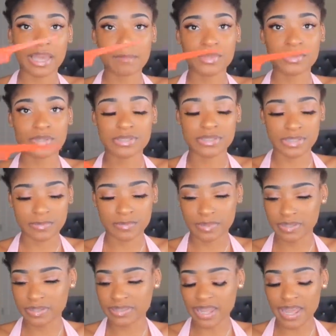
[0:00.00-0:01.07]
I'm gonna use this
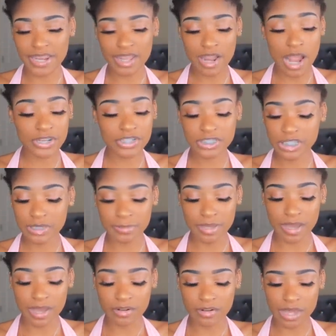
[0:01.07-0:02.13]
one. Now that y'all cheap,
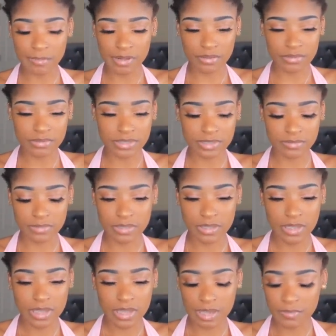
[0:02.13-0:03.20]
y'all. No, I'm not use this one.
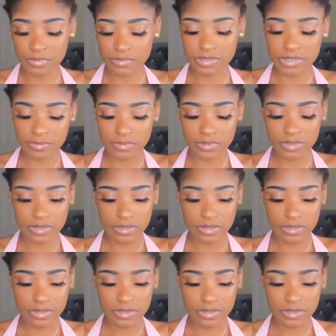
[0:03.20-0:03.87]
I'm gonna use this one.